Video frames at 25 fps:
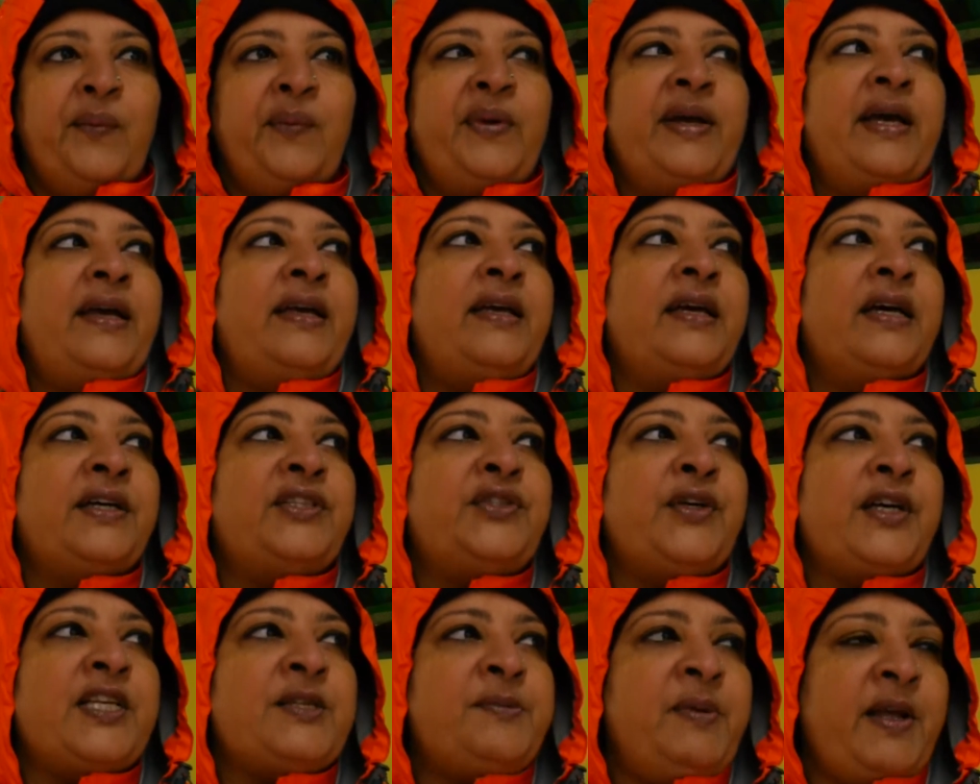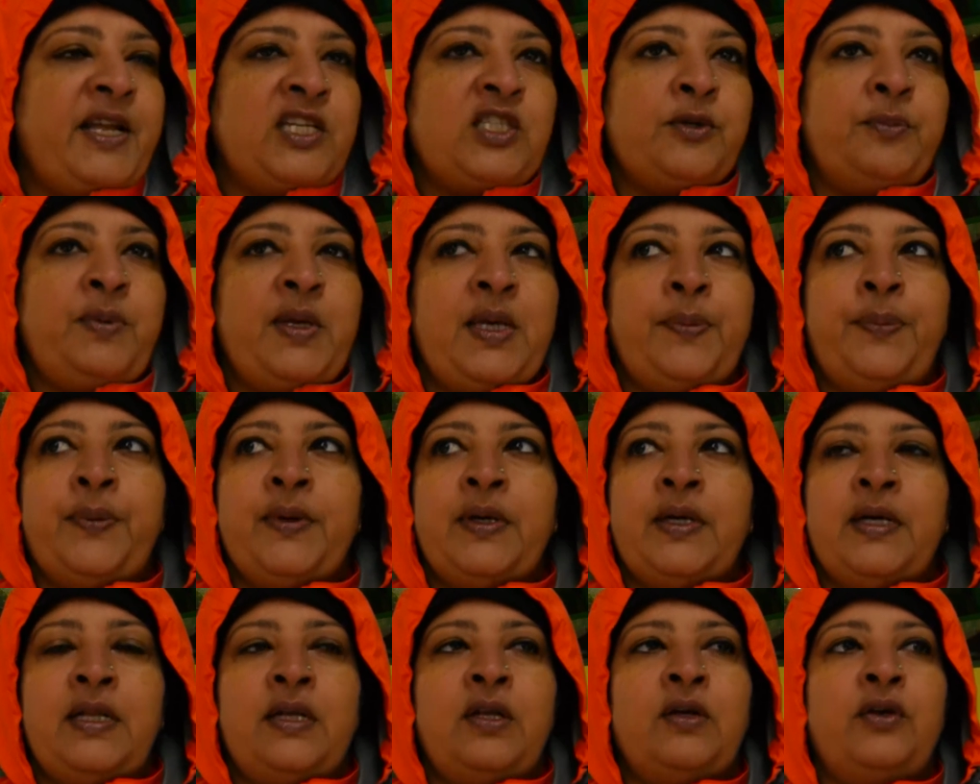We are here to explain to
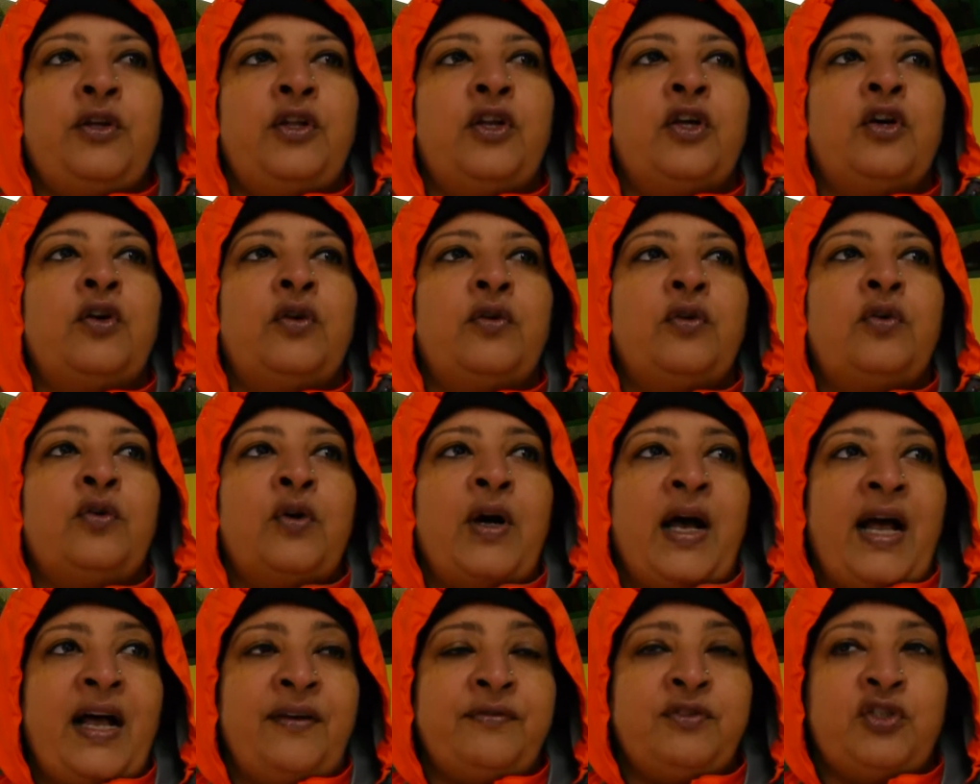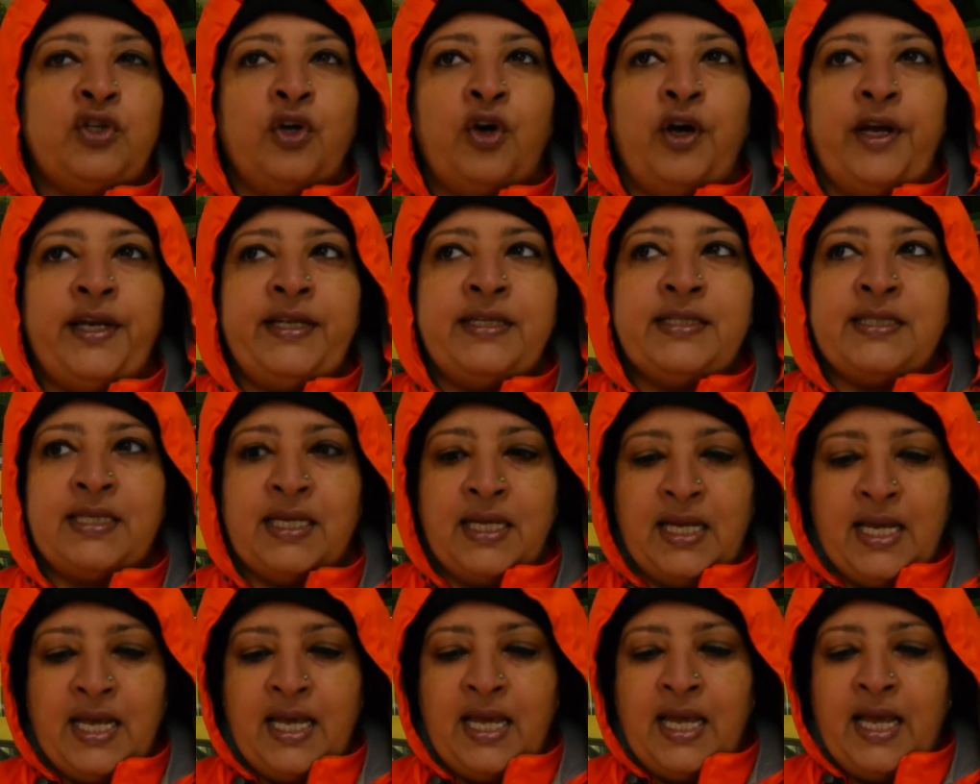people, you know, who have joined
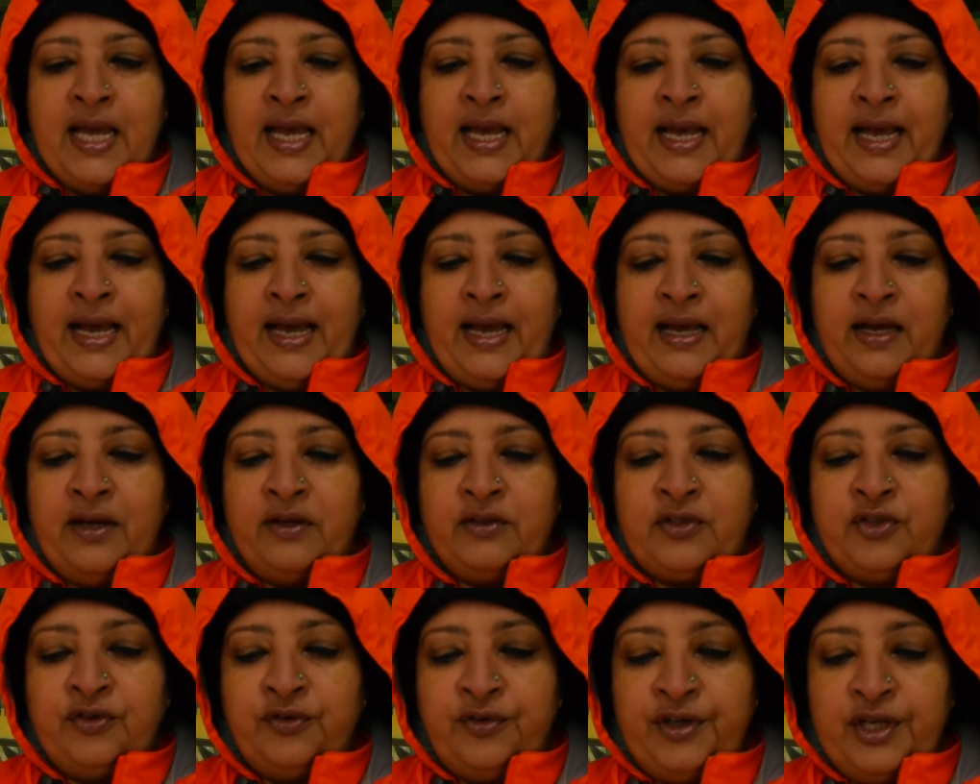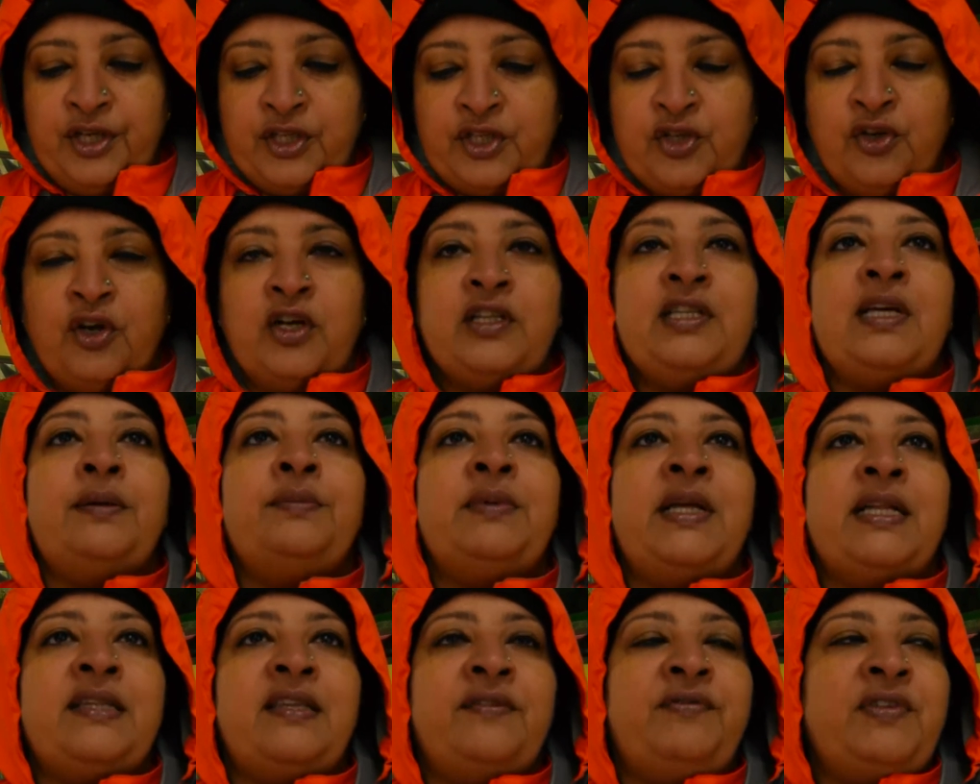uh, to reassure
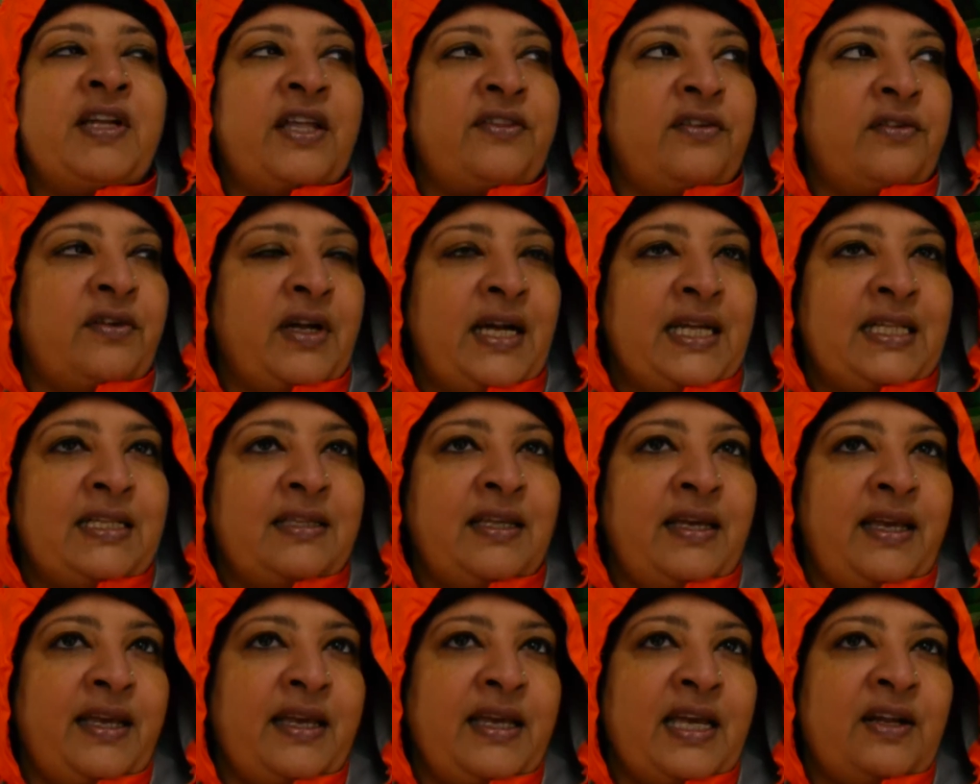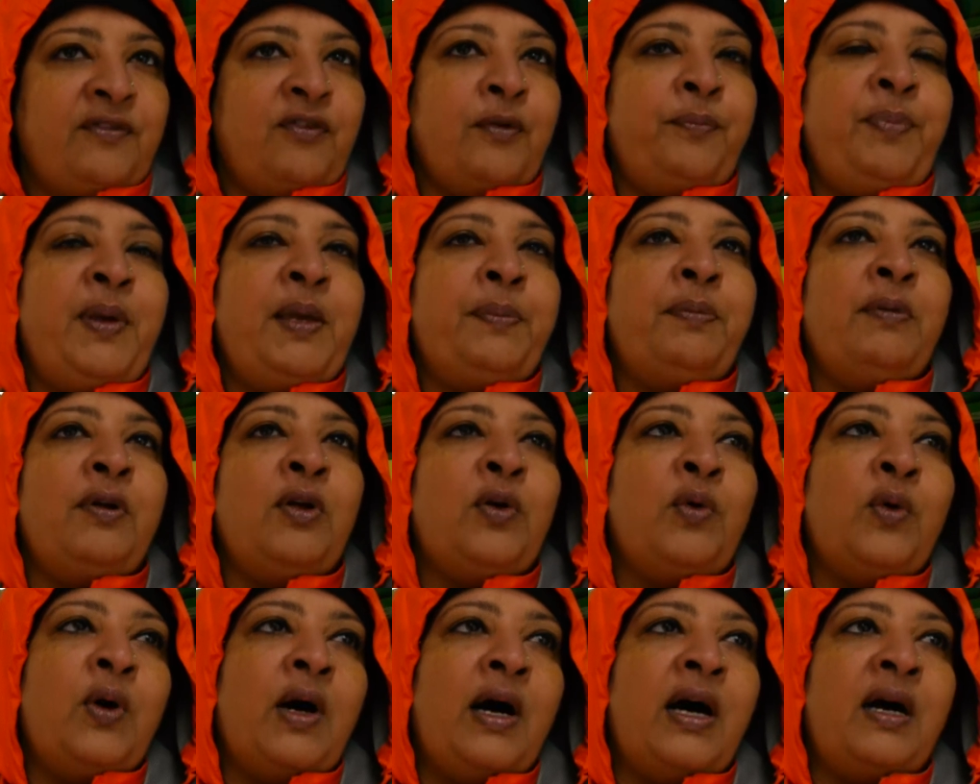them that they've done the right thing and for people
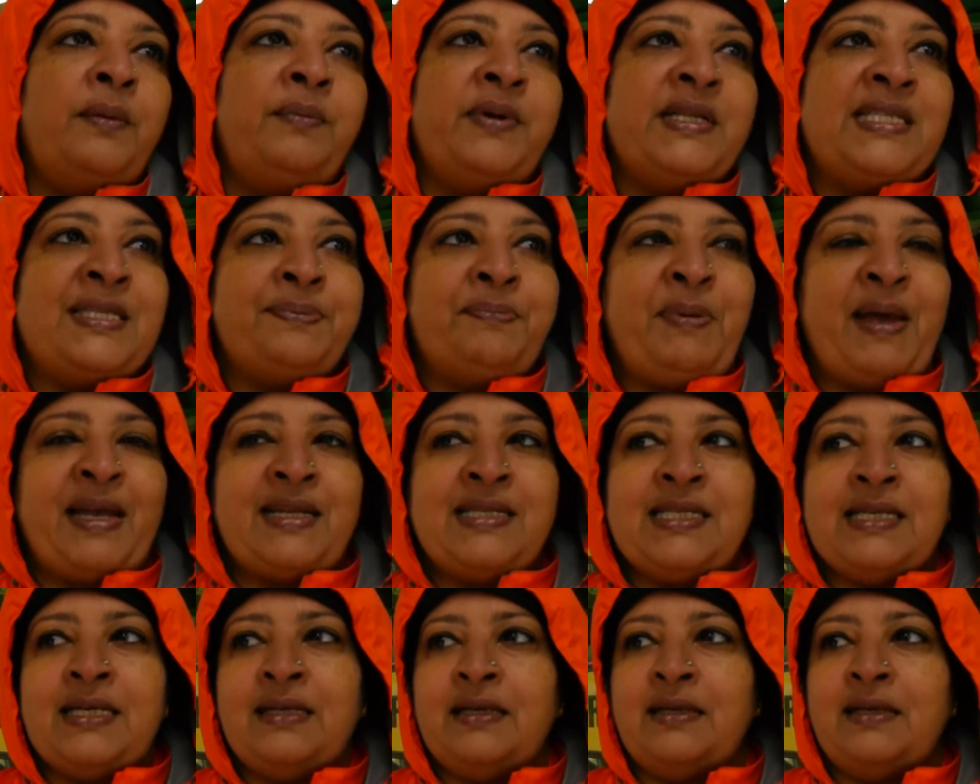who are a bit uh,